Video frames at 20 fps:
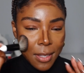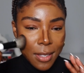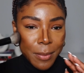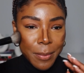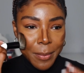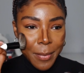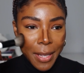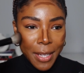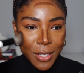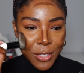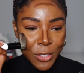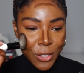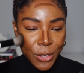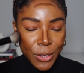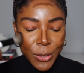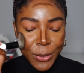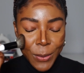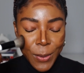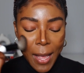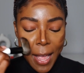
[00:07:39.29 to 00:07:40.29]
make sure
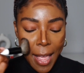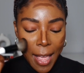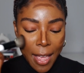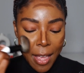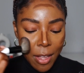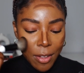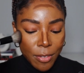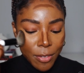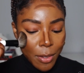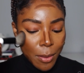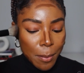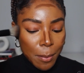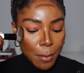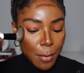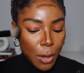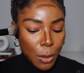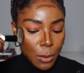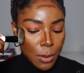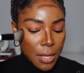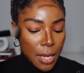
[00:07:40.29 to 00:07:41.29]
you have
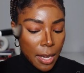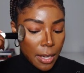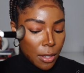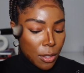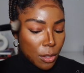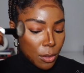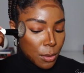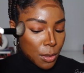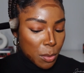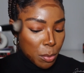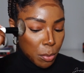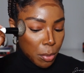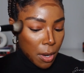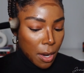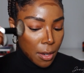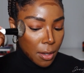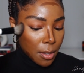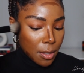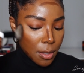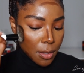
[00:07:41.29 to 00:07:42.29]
multi-use
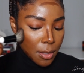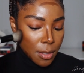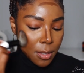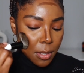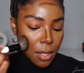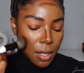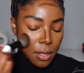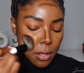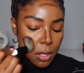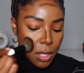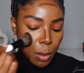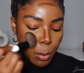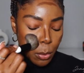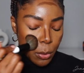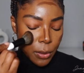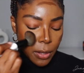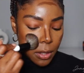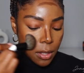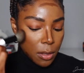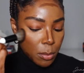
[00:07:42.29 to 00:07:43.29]
products and
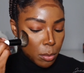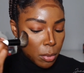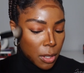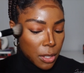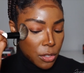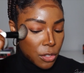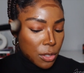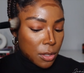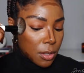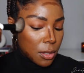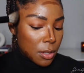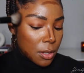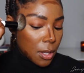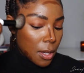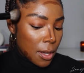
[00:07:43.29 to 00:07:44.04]
double-ended brushes.